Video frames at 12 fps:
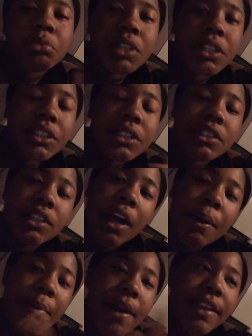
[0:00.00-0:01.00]
because
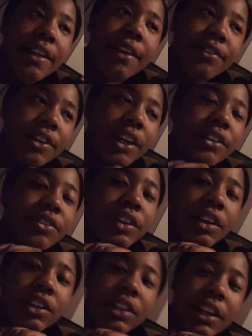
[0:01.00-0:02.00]
I'm mad that I forgot to
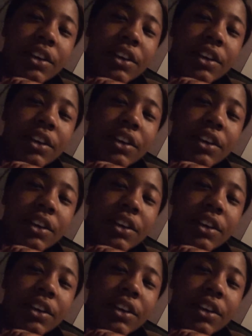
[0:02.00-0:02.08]
vlog.